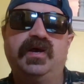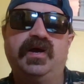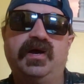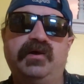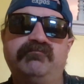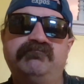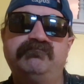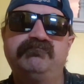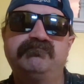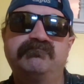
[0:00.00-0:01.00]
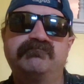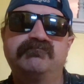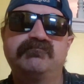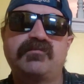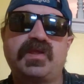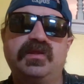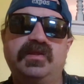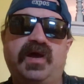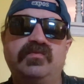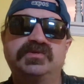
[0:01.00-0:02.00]

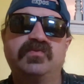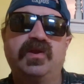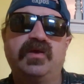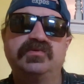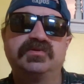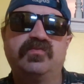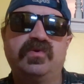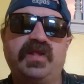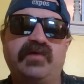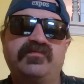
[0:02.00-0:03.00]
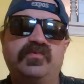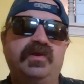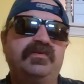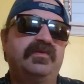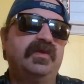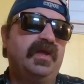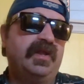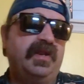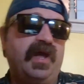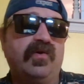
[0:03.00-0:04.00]
that was what I was left with.
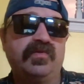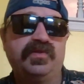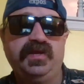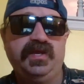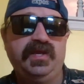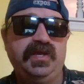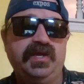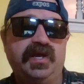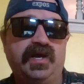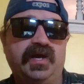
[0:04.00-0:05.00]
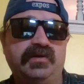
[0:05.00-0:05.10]
Now, the